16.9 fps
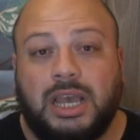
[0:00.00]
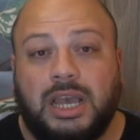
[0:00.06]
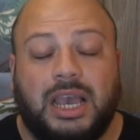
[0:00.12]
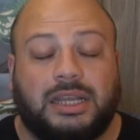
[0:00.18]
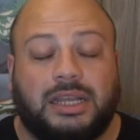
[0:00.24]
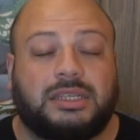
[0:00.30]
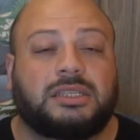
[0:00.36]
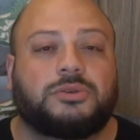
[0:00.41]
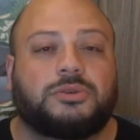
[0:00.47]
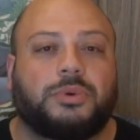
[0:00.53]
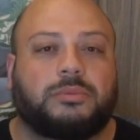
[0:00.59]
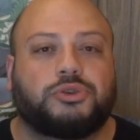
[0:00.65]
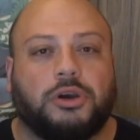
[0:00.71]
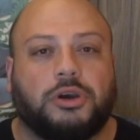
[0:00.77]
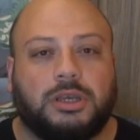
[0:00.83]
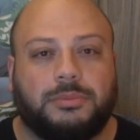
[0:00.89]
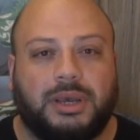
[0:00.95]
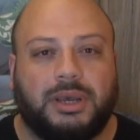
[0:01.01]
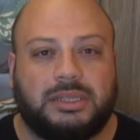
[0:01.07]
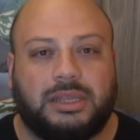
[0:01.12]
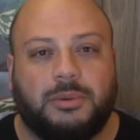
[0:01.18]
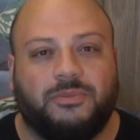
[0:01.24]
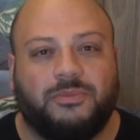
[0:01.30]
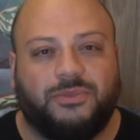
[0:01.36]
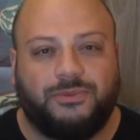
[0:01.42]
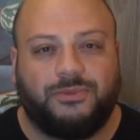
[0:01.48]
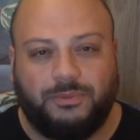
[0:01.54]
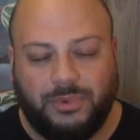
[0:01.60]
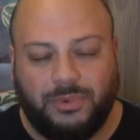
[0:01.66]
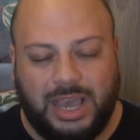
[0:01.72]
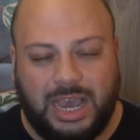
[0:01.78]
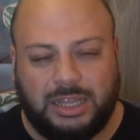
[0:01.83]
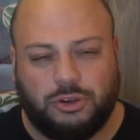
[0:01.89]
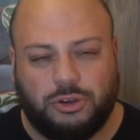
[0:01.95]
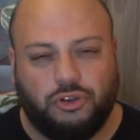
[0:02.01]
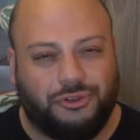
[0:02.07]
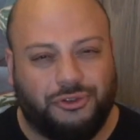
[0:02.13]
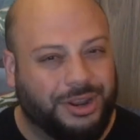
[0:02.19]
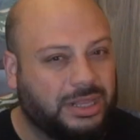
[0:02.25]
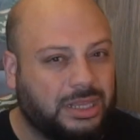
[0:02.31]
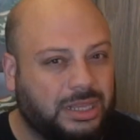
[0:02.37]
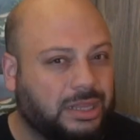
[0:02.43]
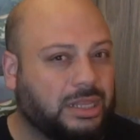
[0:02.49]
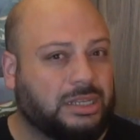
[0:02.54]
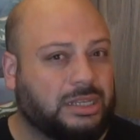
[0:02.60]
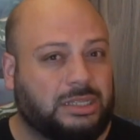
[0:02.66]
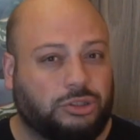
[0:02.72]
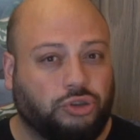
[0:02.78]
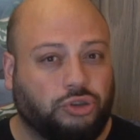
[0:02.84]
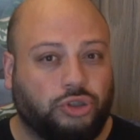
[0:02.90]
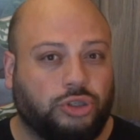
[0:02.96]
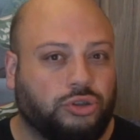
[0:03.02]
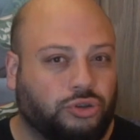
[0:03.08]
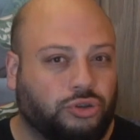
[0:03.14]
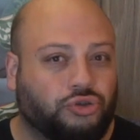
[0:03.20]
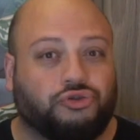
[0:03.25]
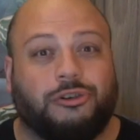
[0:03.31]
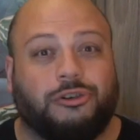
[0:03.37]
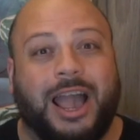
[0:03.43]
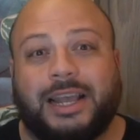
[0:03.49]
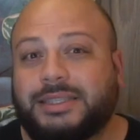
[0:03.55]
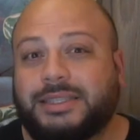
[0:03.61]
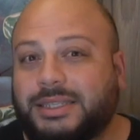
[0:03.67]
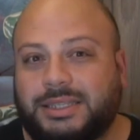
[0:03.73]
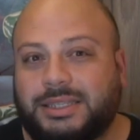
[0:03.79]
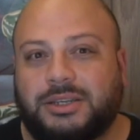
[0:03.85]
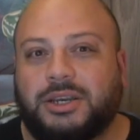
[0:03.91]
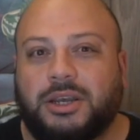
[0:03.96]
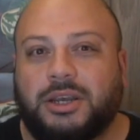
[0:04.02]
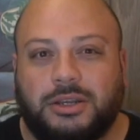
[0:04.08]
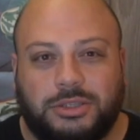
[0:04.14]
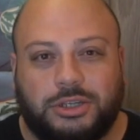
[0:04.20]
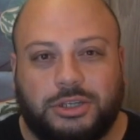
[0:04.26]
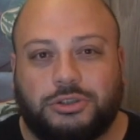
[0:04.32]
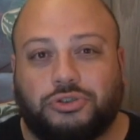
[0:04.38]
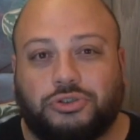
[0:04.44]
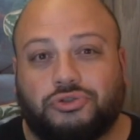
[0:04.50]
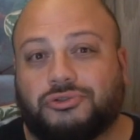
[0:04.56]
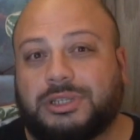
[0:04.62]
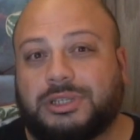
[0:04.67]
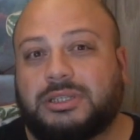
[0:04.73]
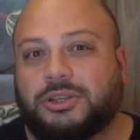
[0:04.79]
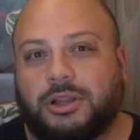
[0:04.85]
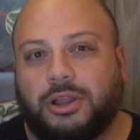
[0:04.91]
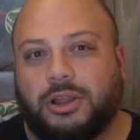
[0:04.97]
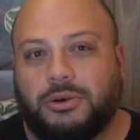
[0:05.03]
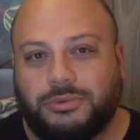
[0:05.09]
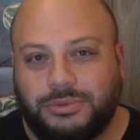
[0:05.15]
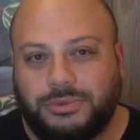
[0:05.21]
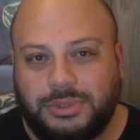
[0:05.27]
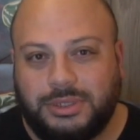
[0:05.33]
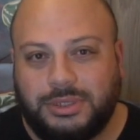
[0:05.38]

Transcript: And this is what I'm talking about, them kind of creating this the Dritz clone.